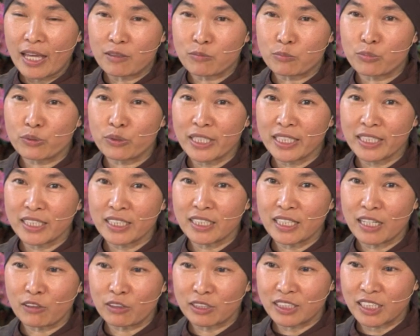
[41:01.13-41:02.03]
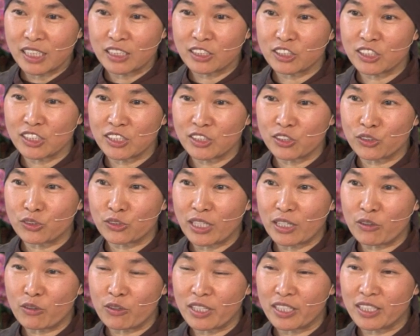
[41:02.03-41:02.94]
And bringing our attention to
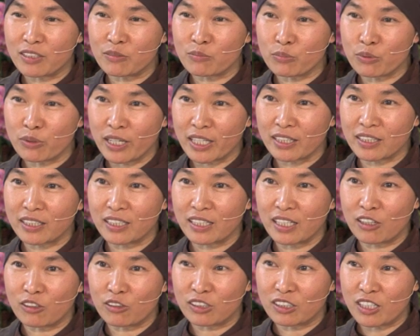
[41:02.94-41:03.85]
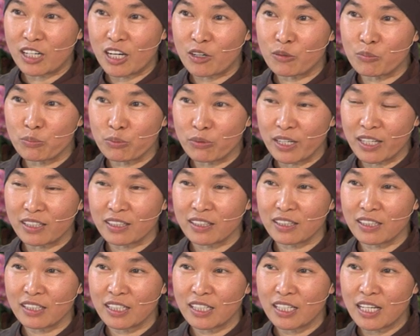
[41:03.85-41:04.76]
our in-breath and our out-breath
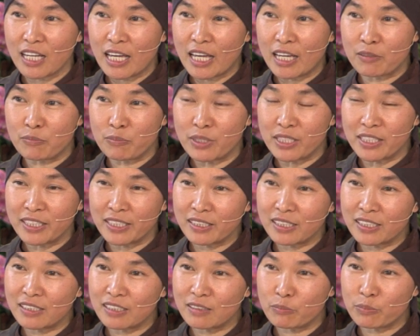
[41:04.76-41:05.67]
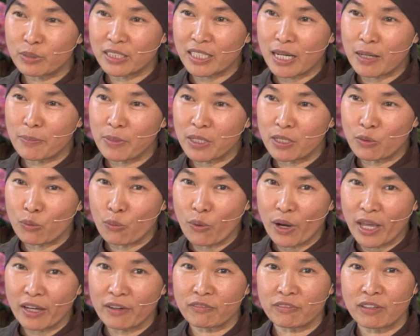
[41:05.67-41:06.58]
and becoming
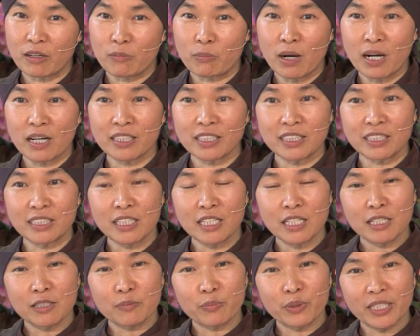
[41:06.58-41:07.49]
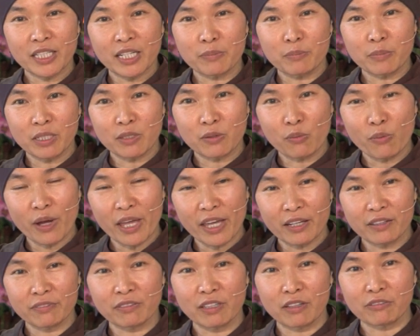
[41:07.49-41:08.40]
aware of our body, becoming
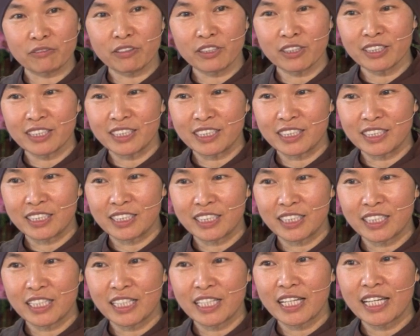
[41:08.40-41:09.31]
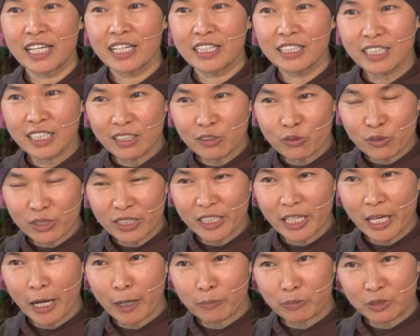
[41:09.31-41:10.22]
aware of our feeling, can
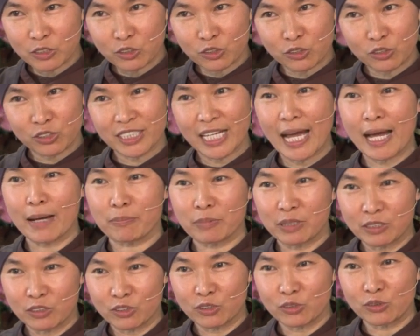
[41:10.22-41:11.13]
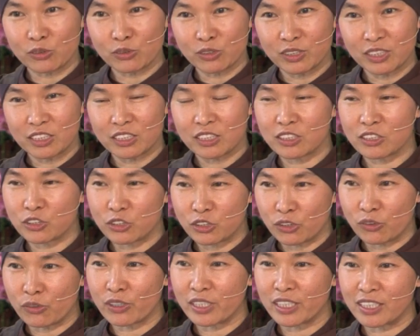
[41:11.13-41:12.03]
really help us to tap into this
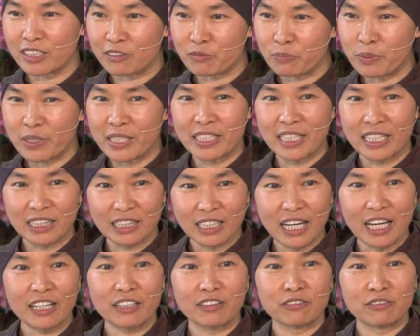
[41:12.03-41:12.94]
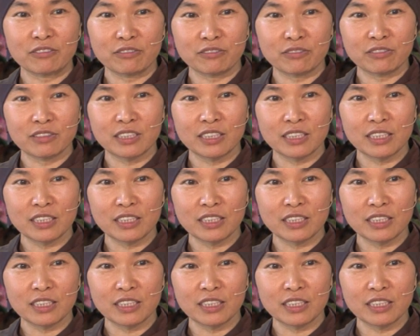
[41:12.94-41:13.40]
joy of being alive.